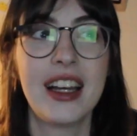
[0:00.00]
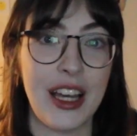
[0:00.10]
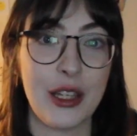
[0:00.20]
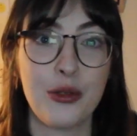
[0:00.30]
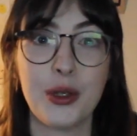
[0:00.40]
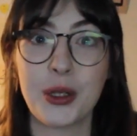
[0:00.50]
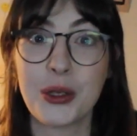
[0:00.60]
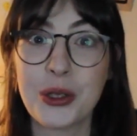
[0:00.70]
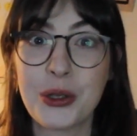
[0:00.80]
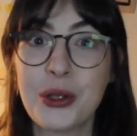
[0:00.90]
If you're
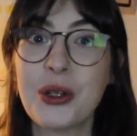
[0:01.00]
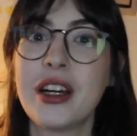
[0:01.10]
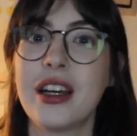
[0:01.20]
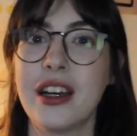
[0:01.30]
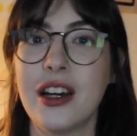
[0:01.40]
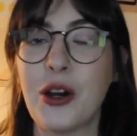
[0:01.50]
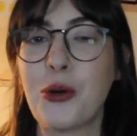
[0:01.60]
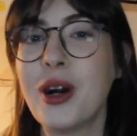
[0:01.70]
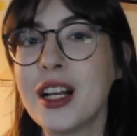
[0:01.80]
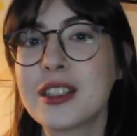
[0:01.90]
new, uh,
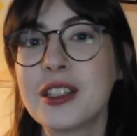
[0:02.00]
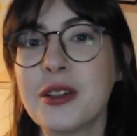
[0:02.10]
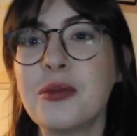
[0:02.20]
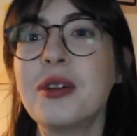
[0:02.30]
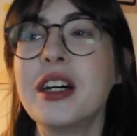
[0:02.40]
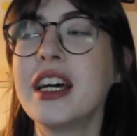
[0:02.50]
welcome